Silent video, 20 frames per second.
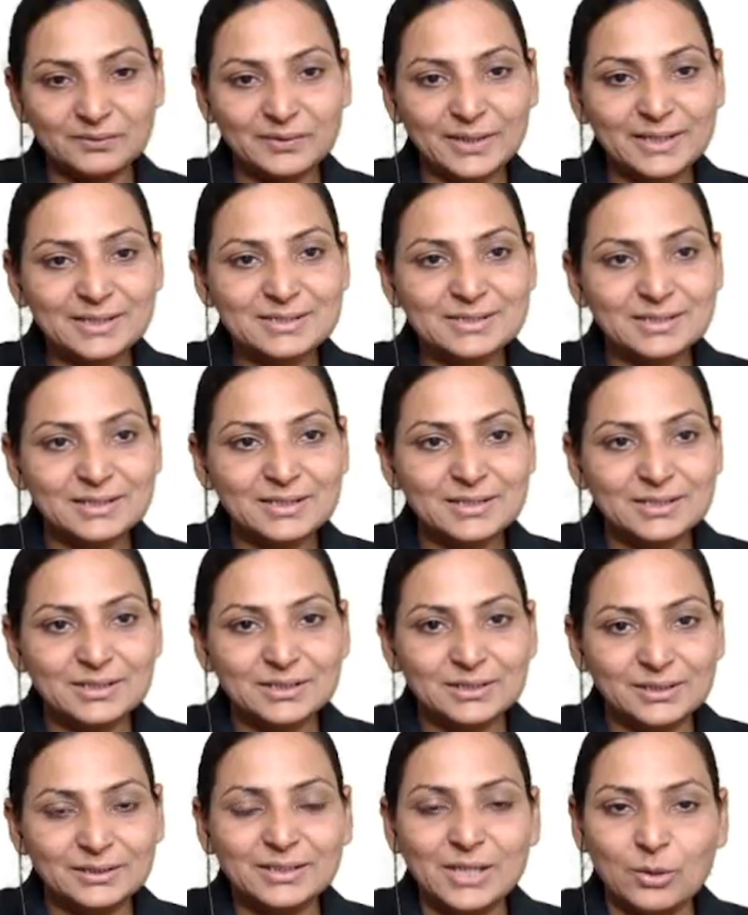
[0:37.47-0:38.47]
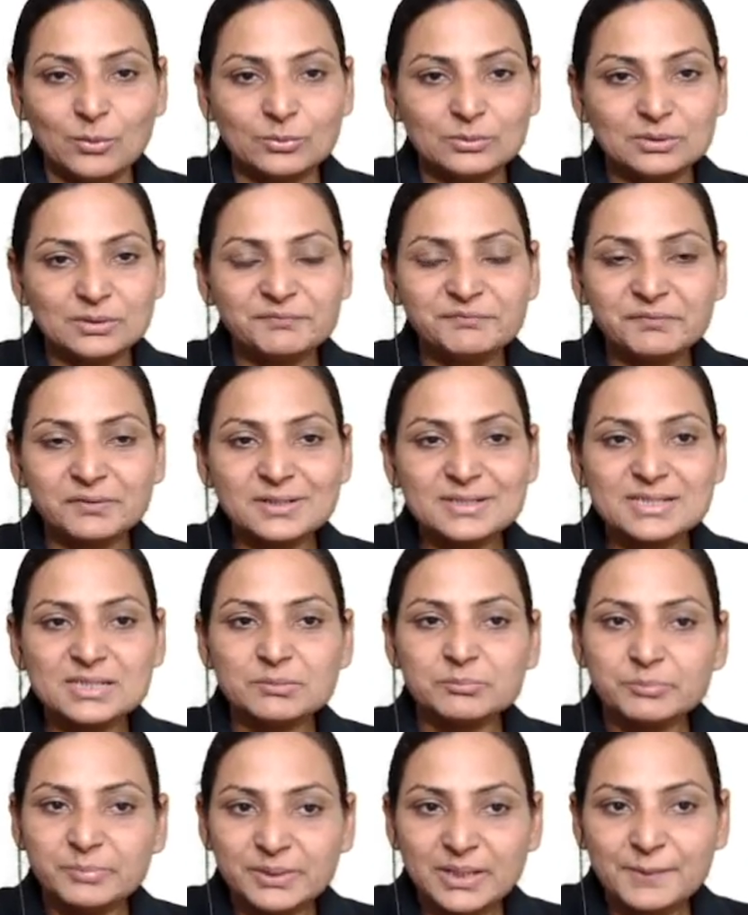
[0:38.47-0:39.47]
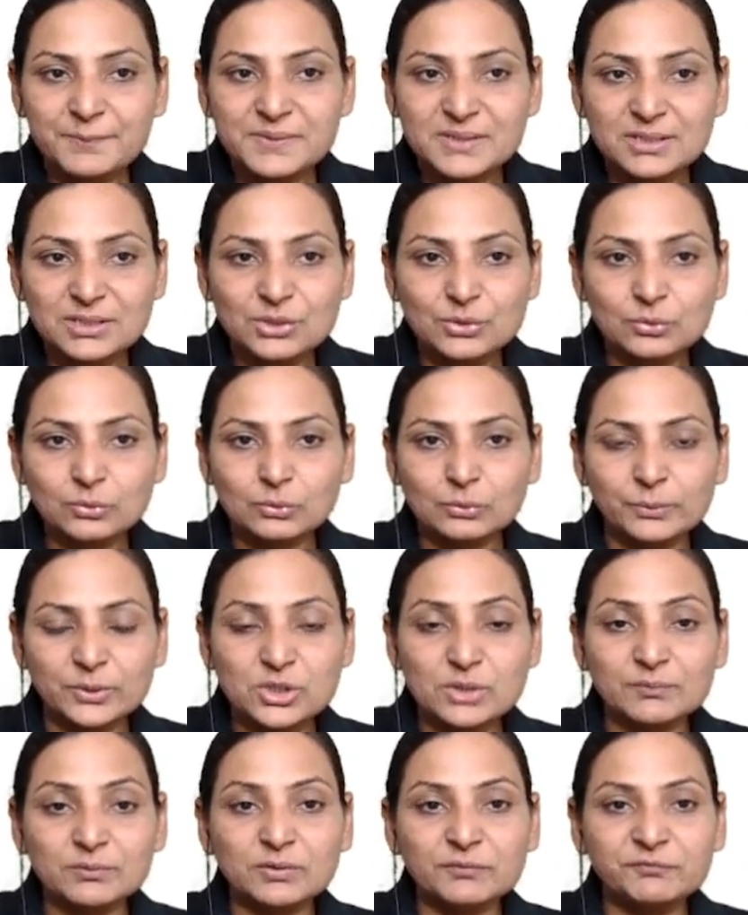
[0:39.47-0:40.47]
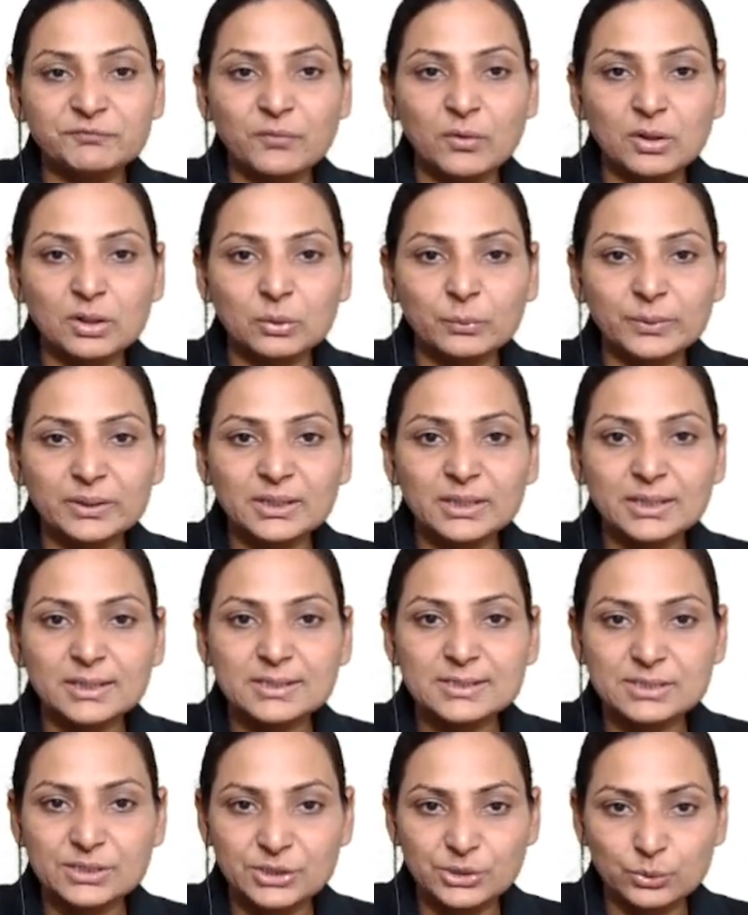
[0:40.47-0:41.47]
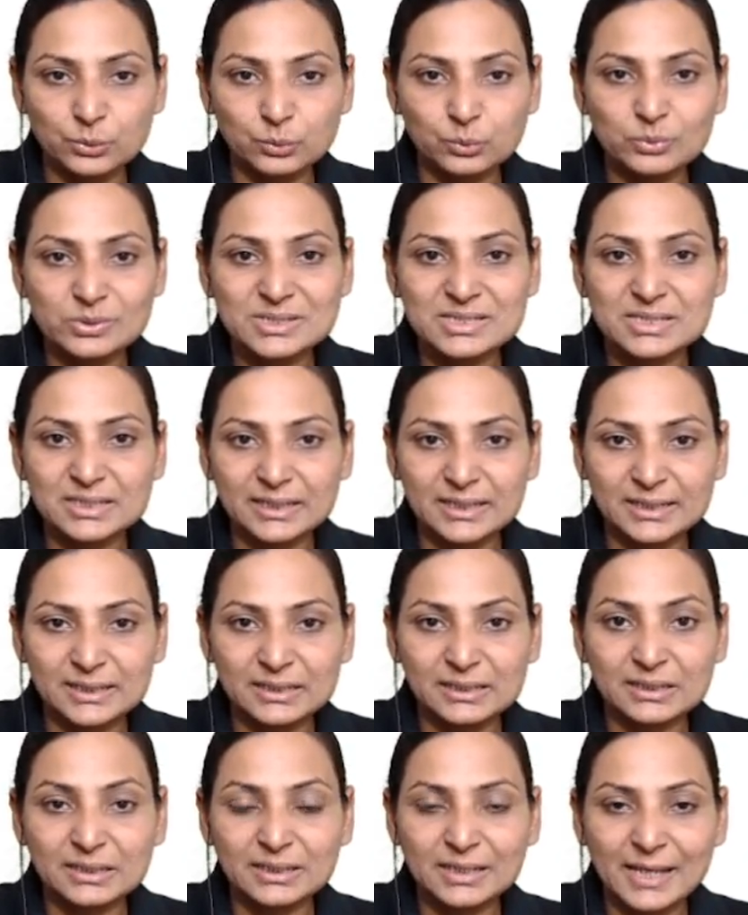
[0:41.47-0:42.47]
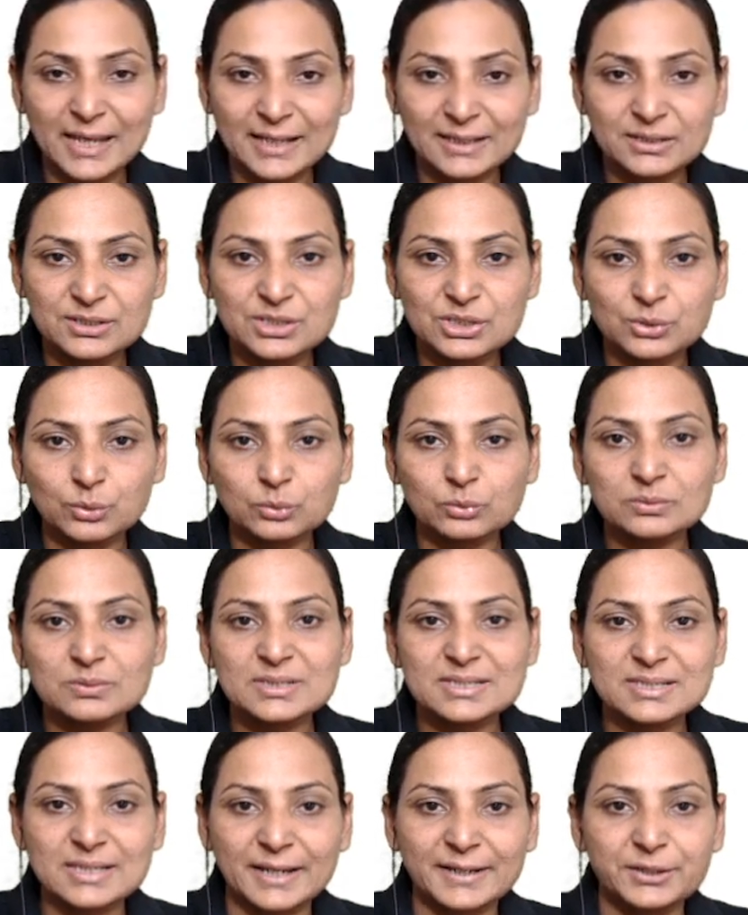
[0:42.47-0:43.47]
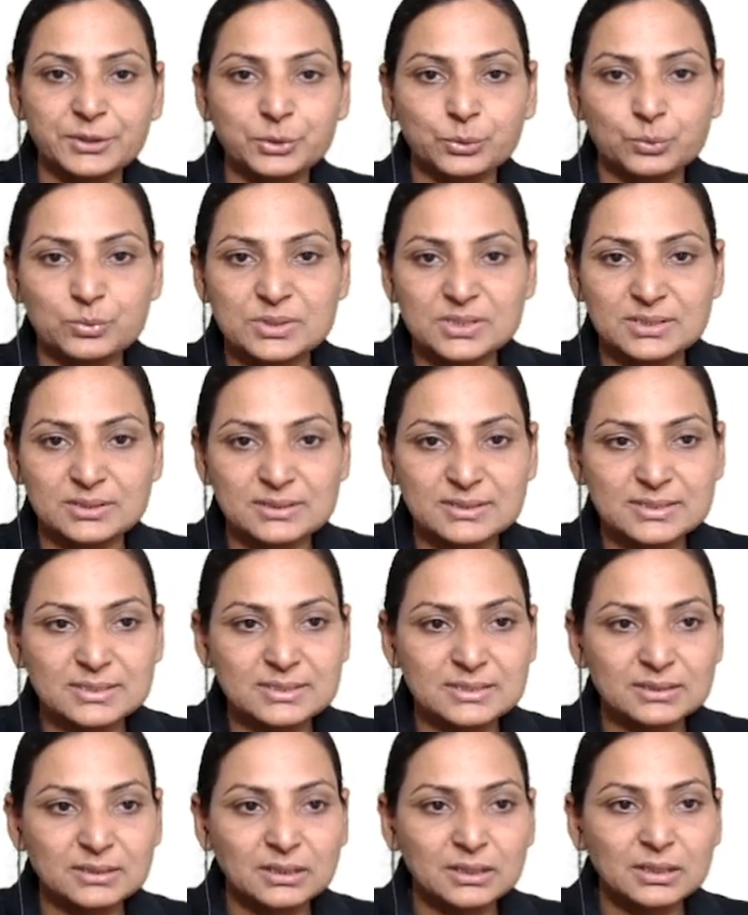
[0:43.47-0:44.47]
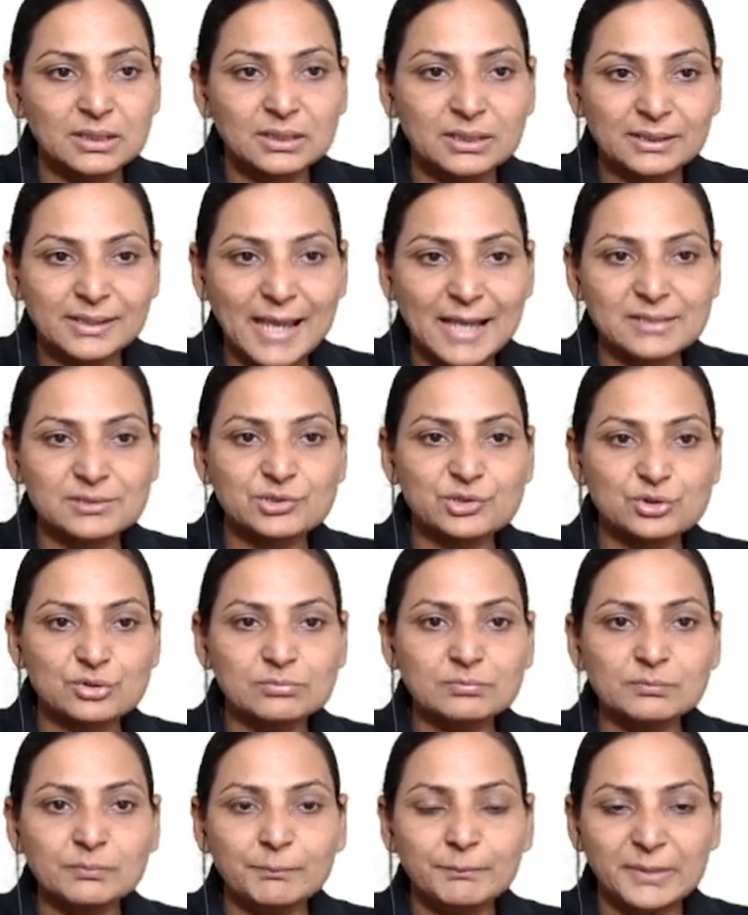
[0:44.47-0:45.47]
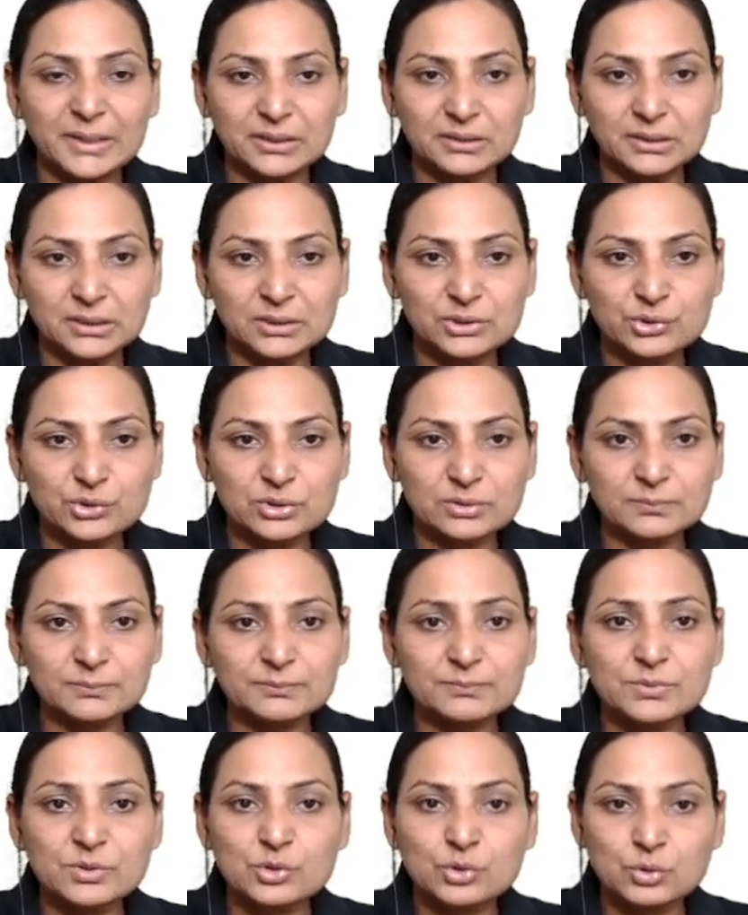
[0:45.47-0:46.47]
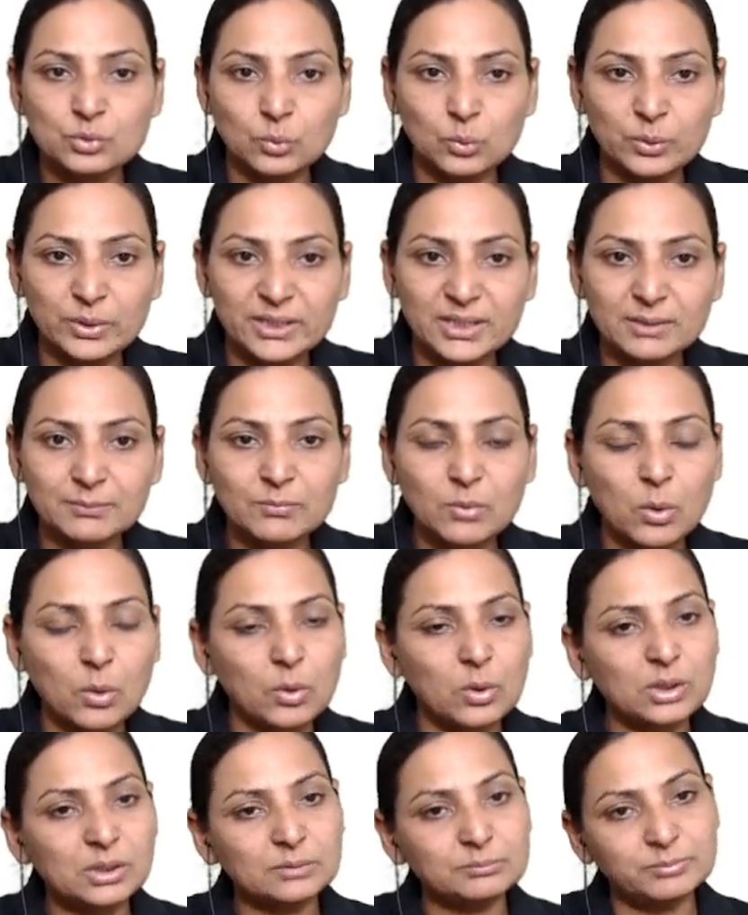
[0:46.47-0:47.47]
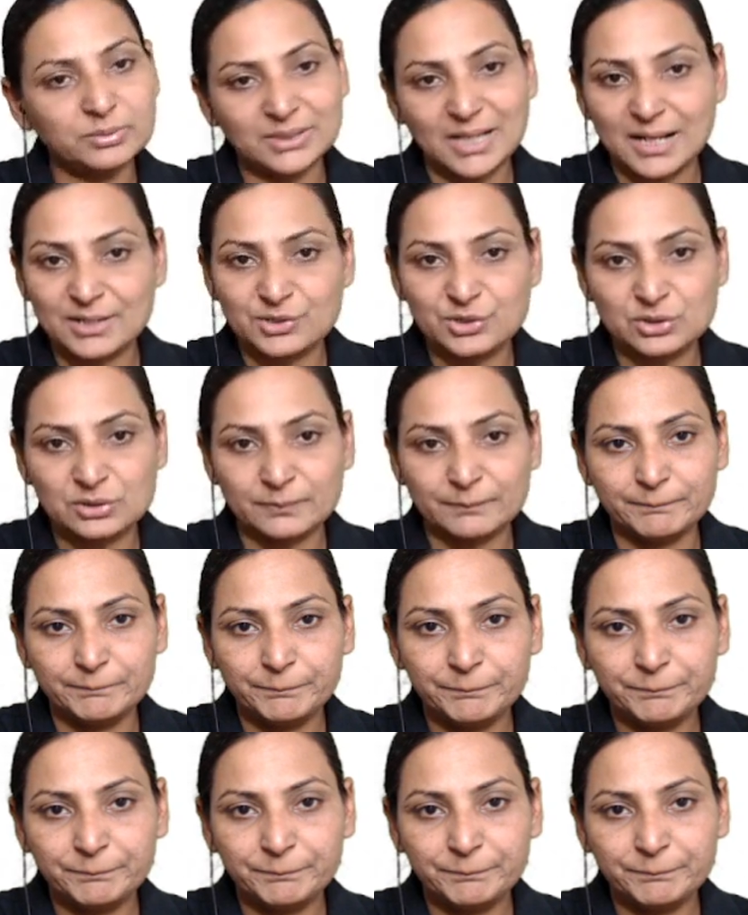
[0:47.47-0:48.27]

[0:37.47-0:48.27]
right? Now, the first simple M C Q, which of the following is used in exocytosis? Calcium, magnesium, sodium, or potassium?